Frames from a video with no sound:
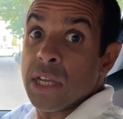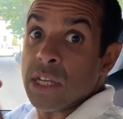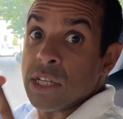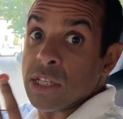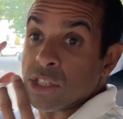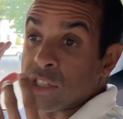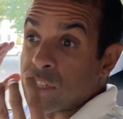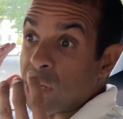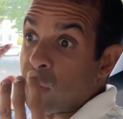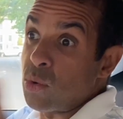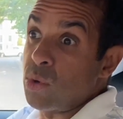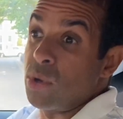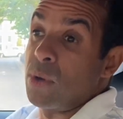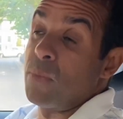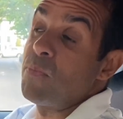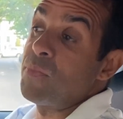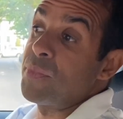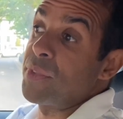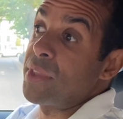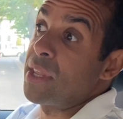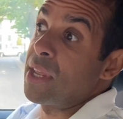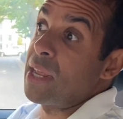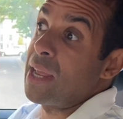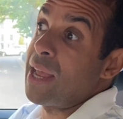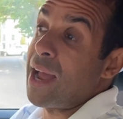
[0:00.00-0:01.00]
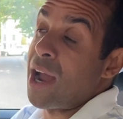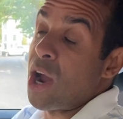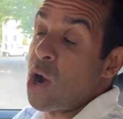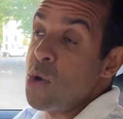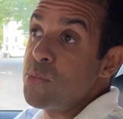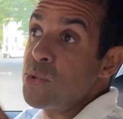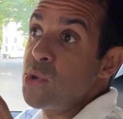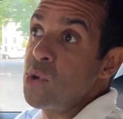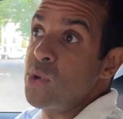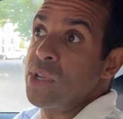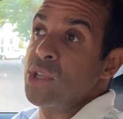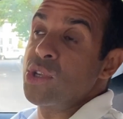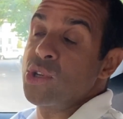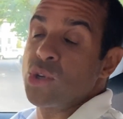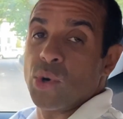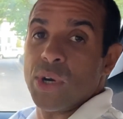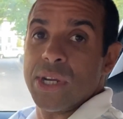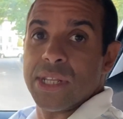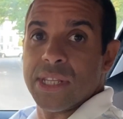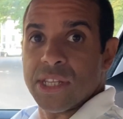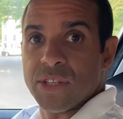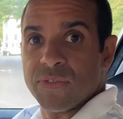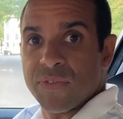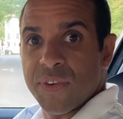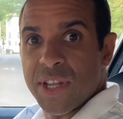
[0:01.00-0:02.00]
So look, hope you enjoyed
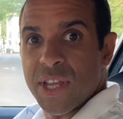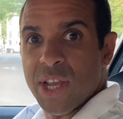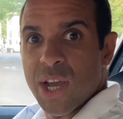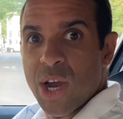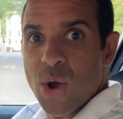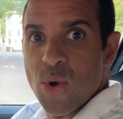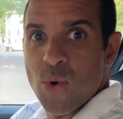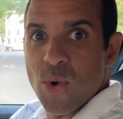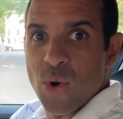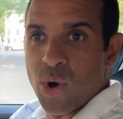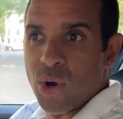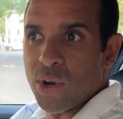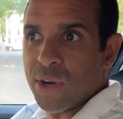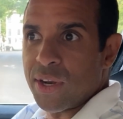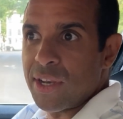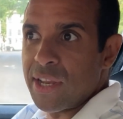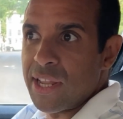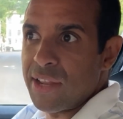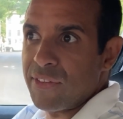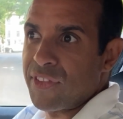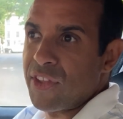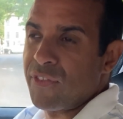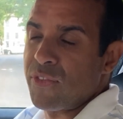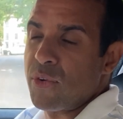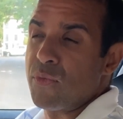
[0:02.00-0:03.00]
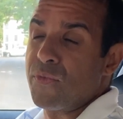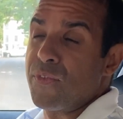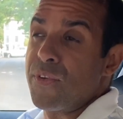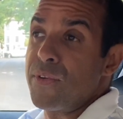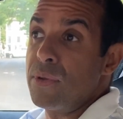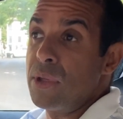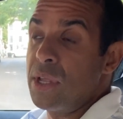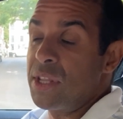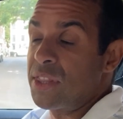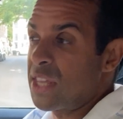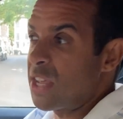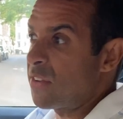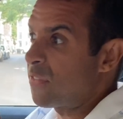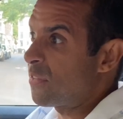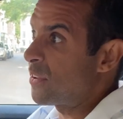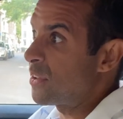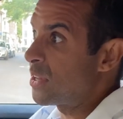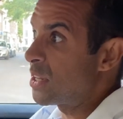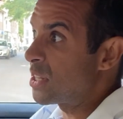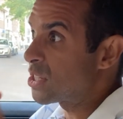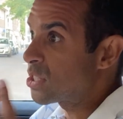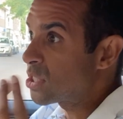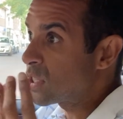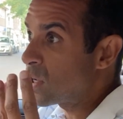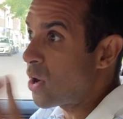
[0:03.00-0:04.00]
this video on
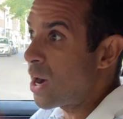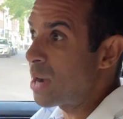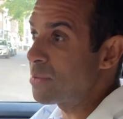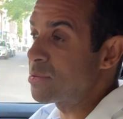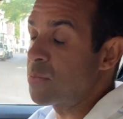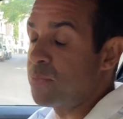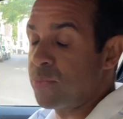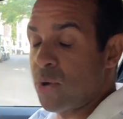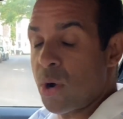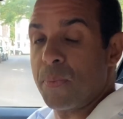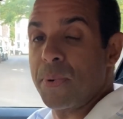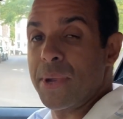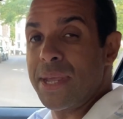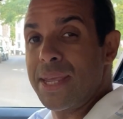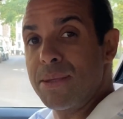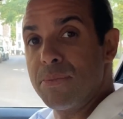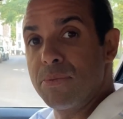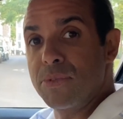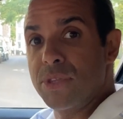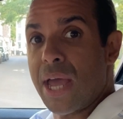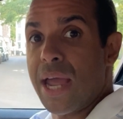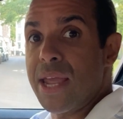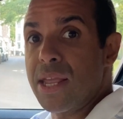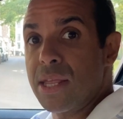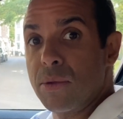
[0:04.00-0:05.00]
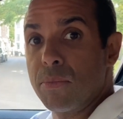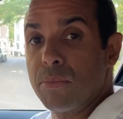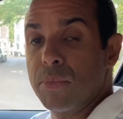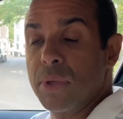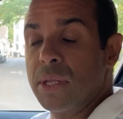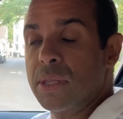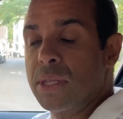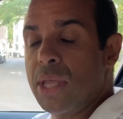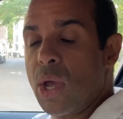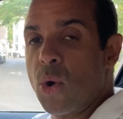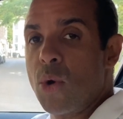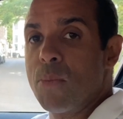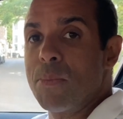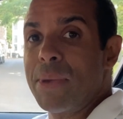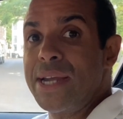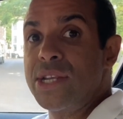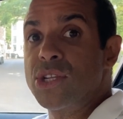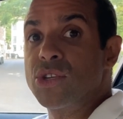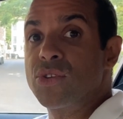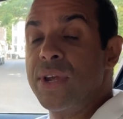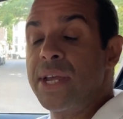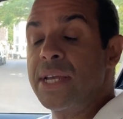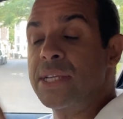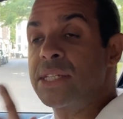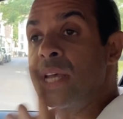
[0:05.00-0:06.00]
different types of property Delta
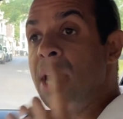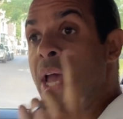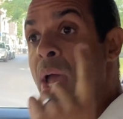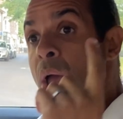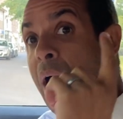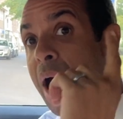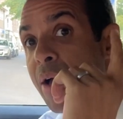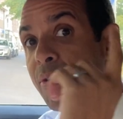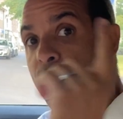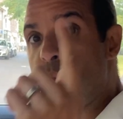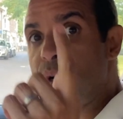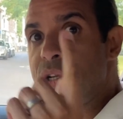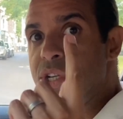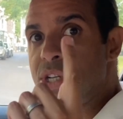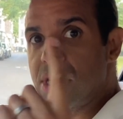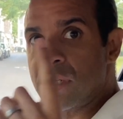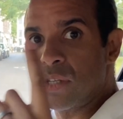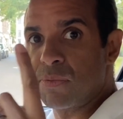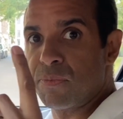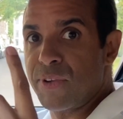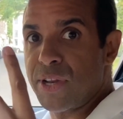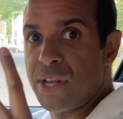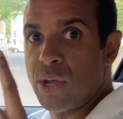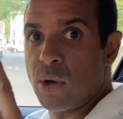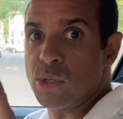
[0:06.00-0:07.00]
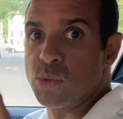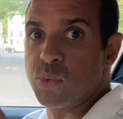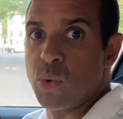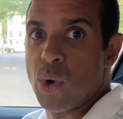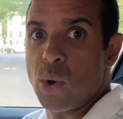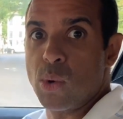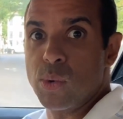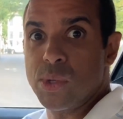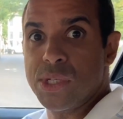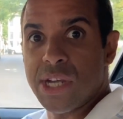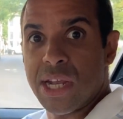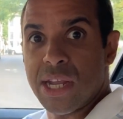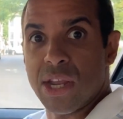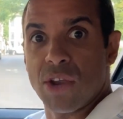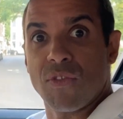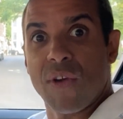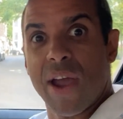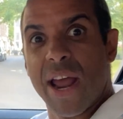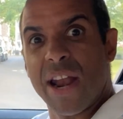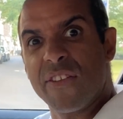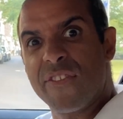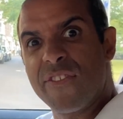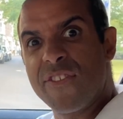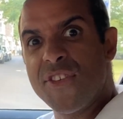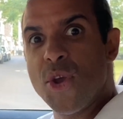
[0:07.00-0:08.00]
Matrix. Have a watch of this video as well. We take you
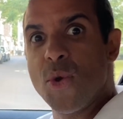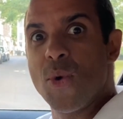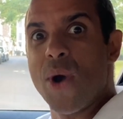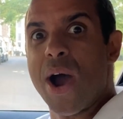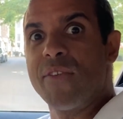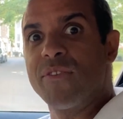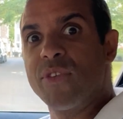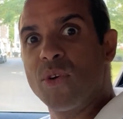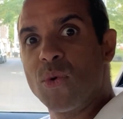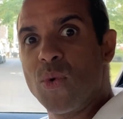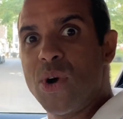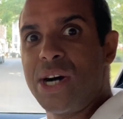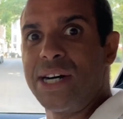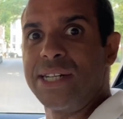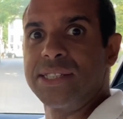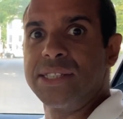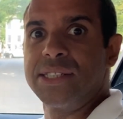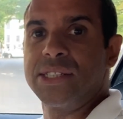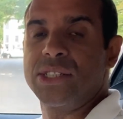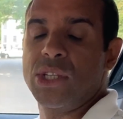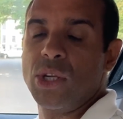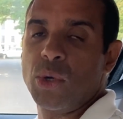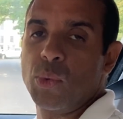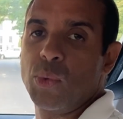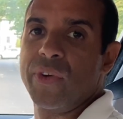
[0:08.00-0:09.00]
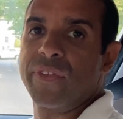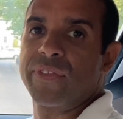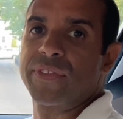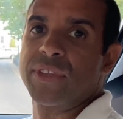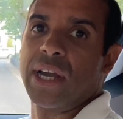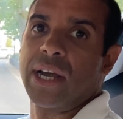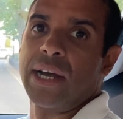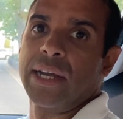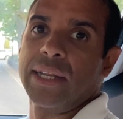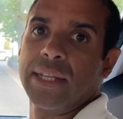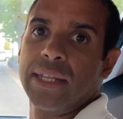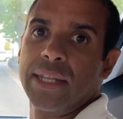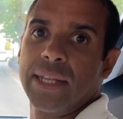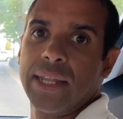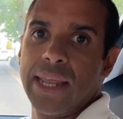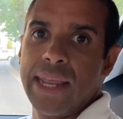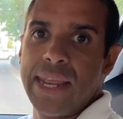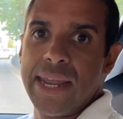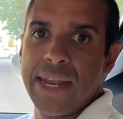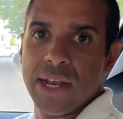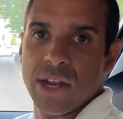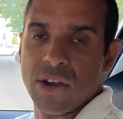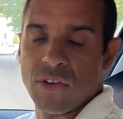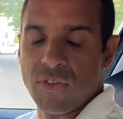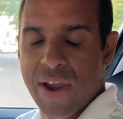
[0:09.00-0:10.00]
around a few other ones that we've done
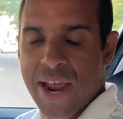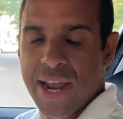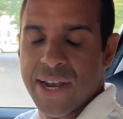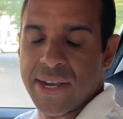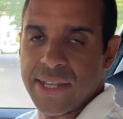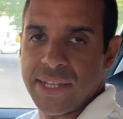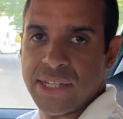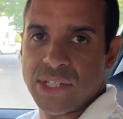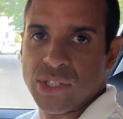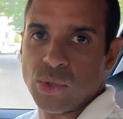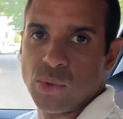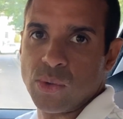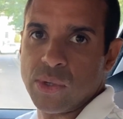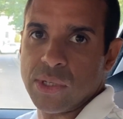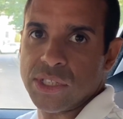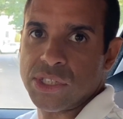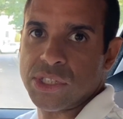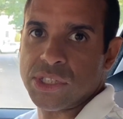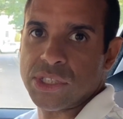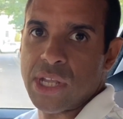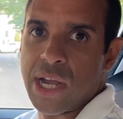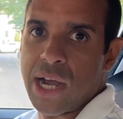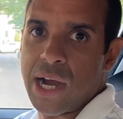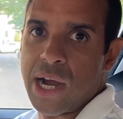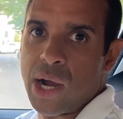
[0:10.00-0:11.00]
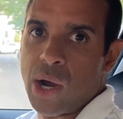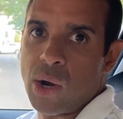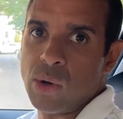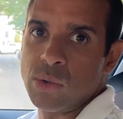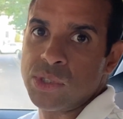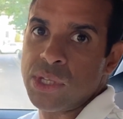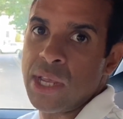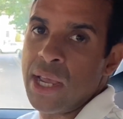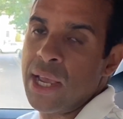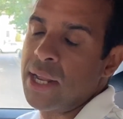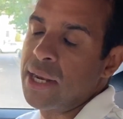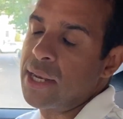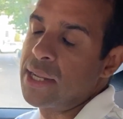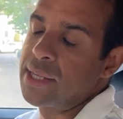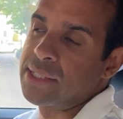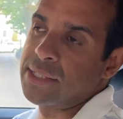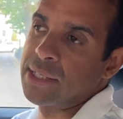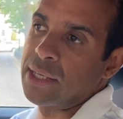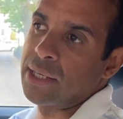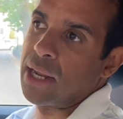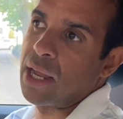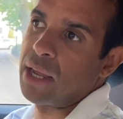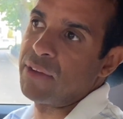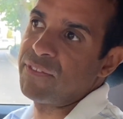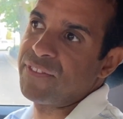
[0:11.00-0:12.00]
in and around these sort of styles.
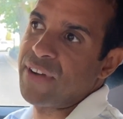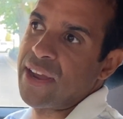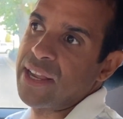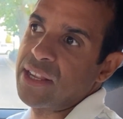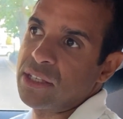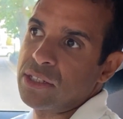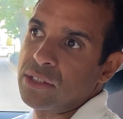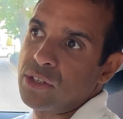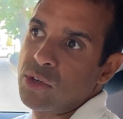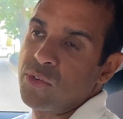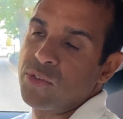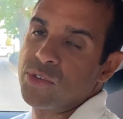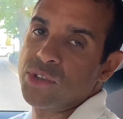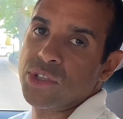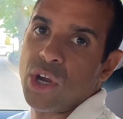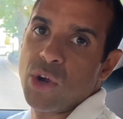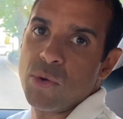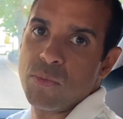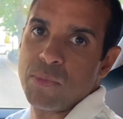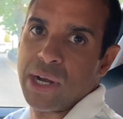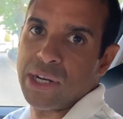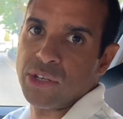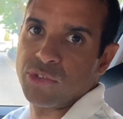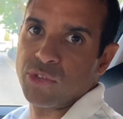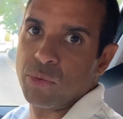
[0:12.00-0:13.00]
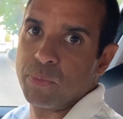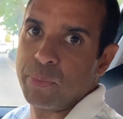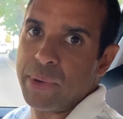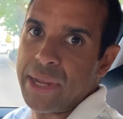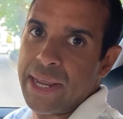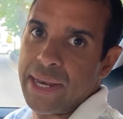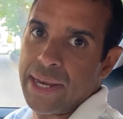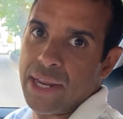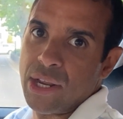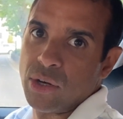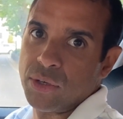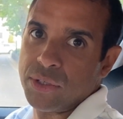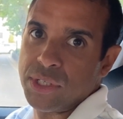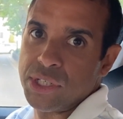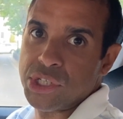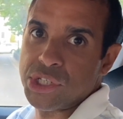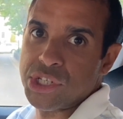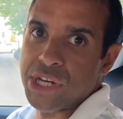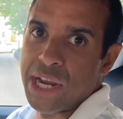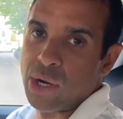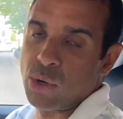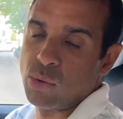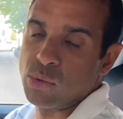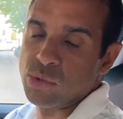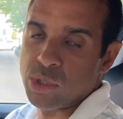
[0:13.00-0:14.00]
Listen, thank you so much for being here on this
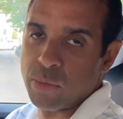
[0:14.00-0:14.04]
channel.